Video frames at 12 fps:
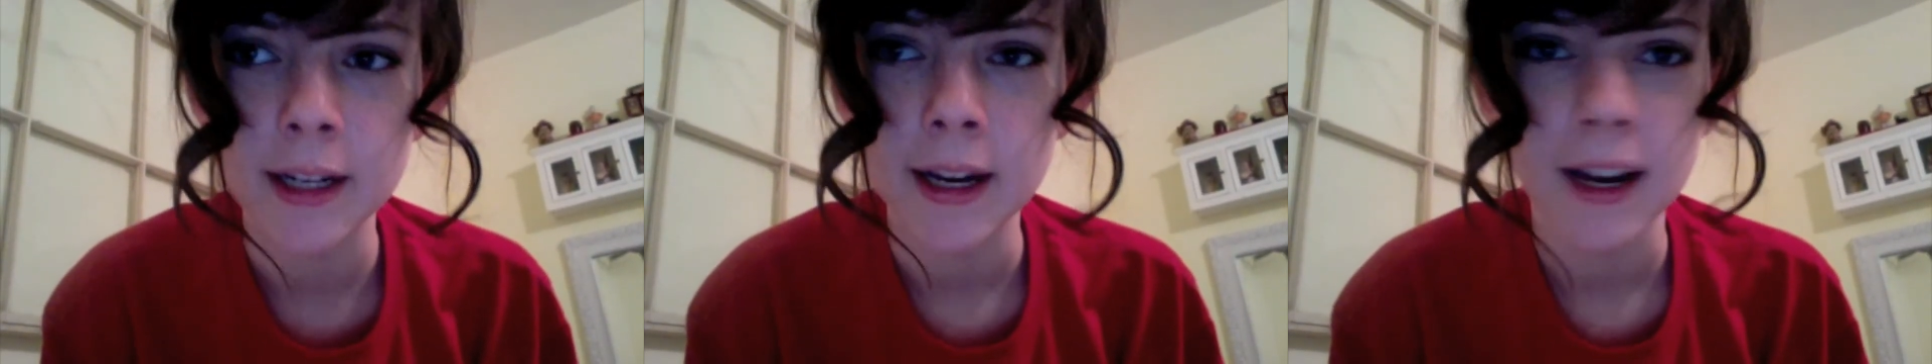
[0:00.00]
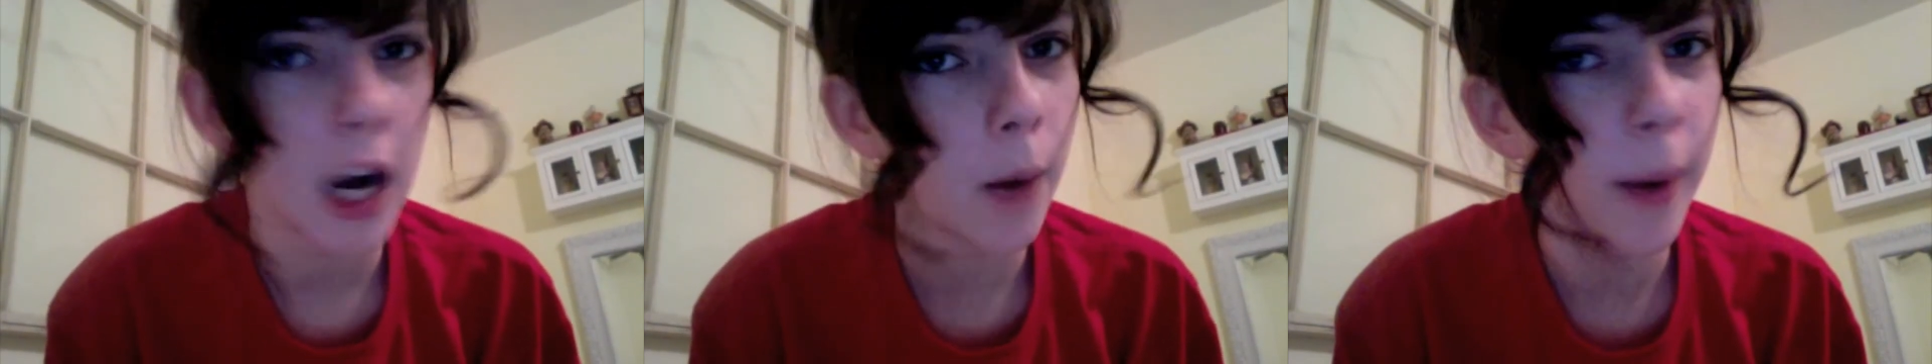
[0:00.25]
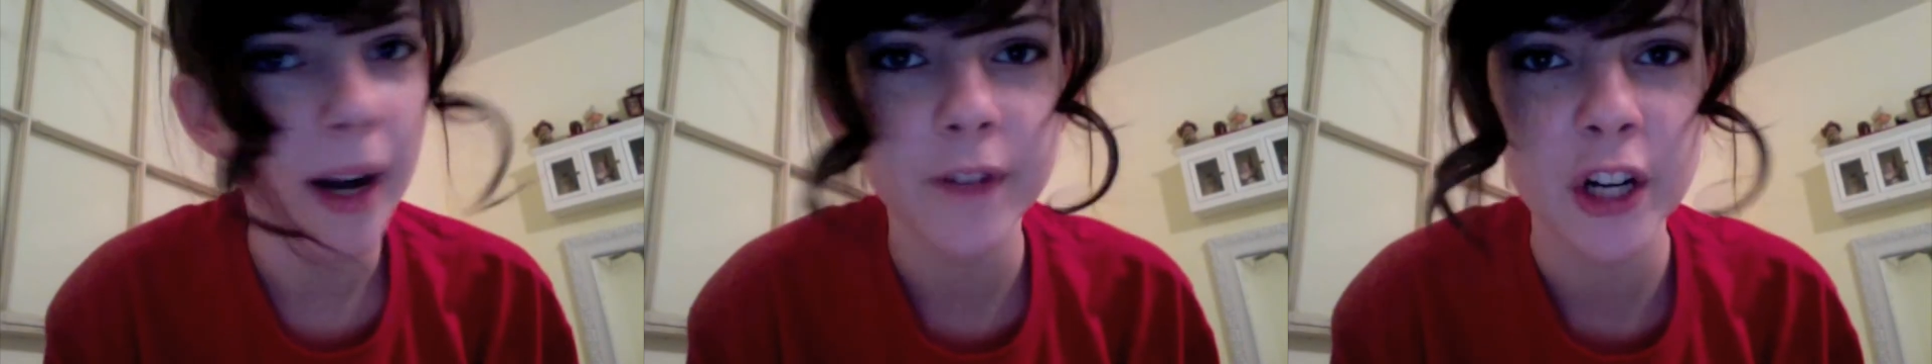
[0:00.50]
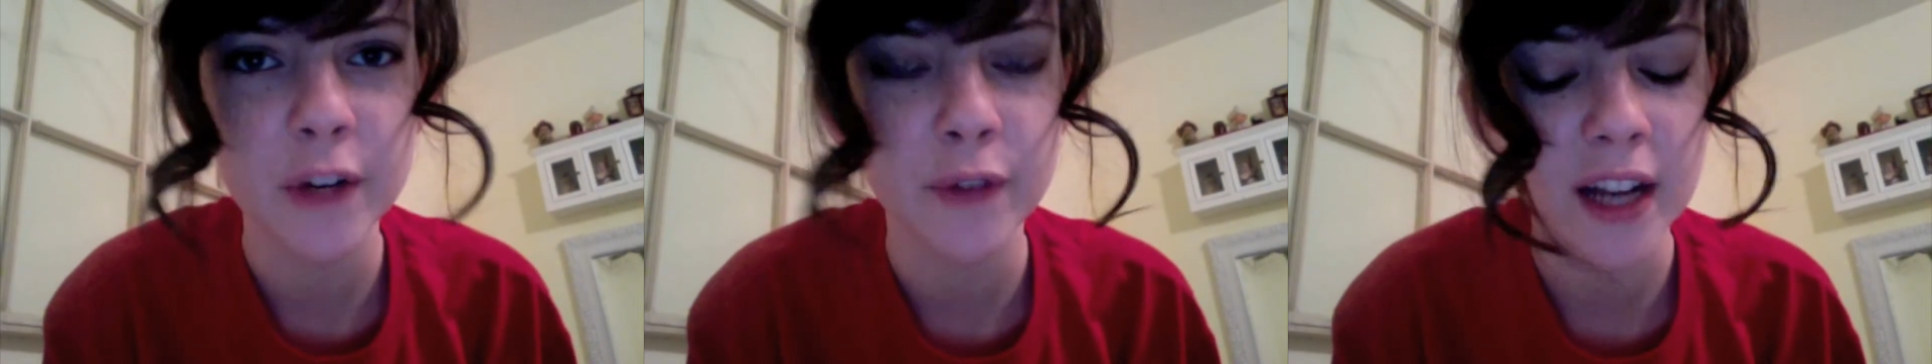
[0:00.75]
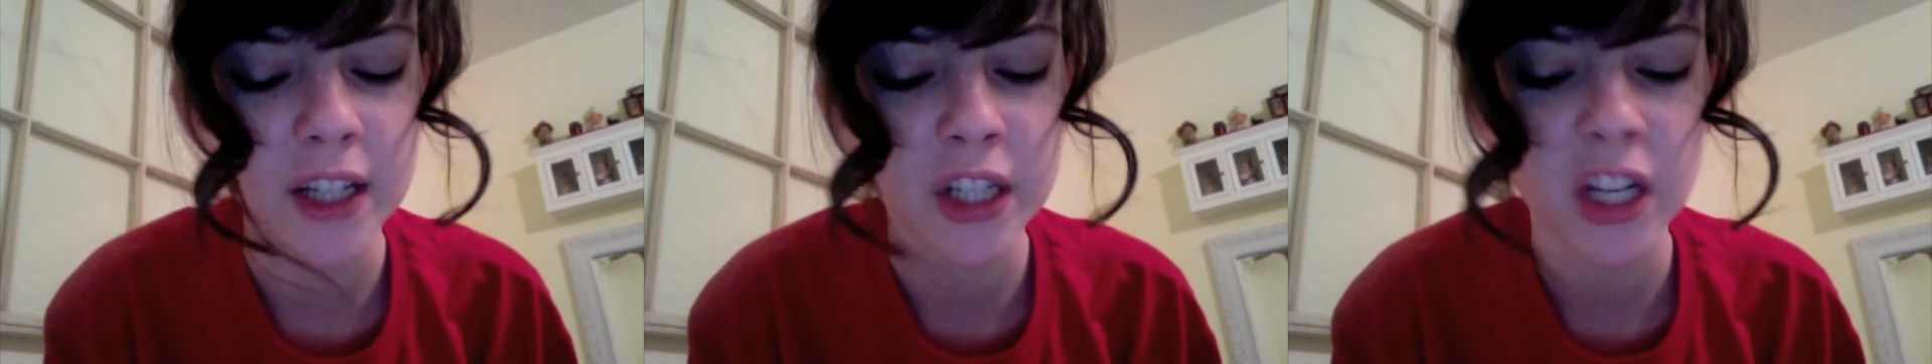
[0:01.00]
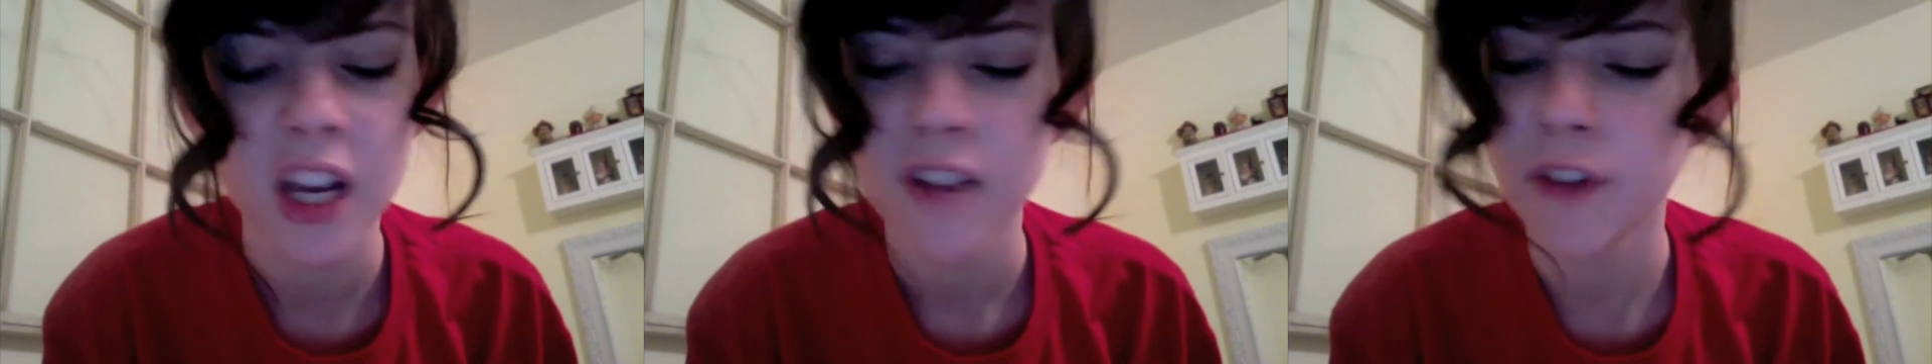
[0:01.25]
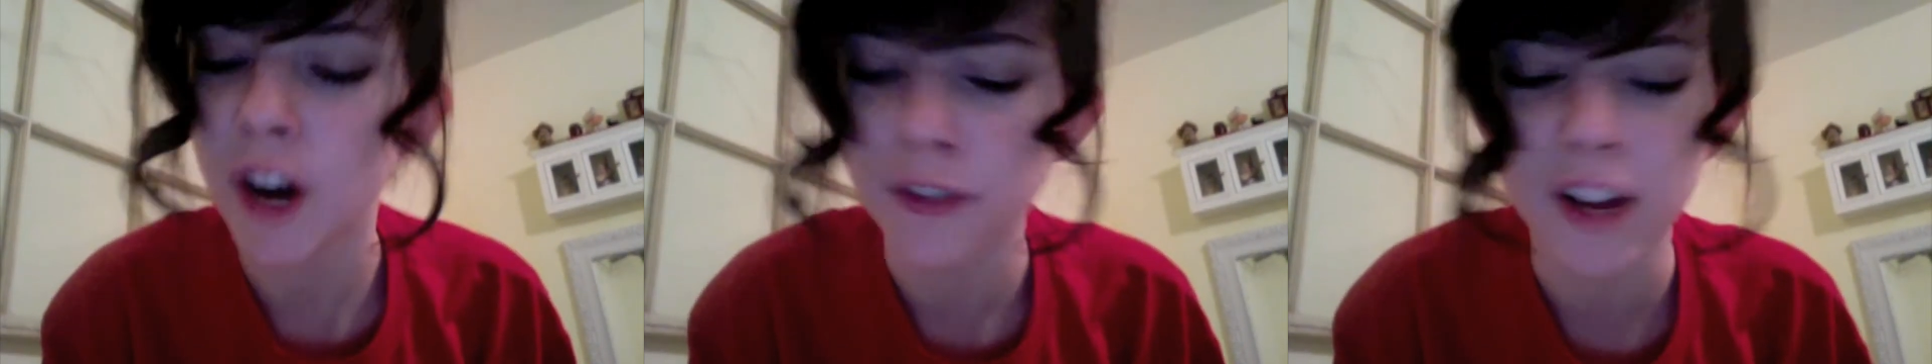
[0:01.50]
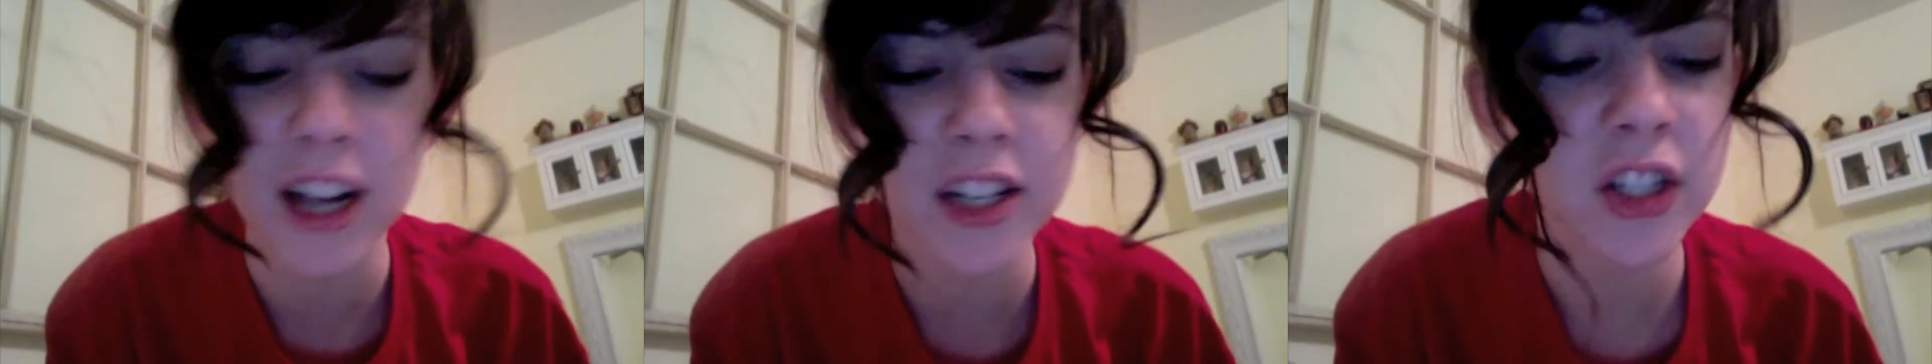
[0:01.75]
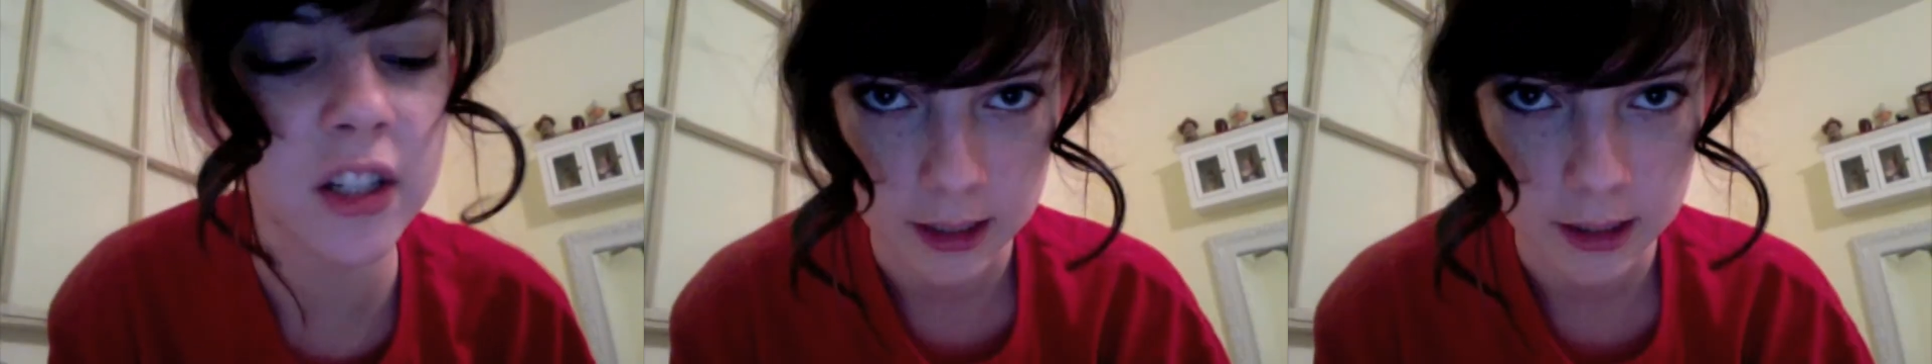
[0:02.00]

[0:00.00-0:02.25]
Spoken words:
and I ran very fast. Very fast.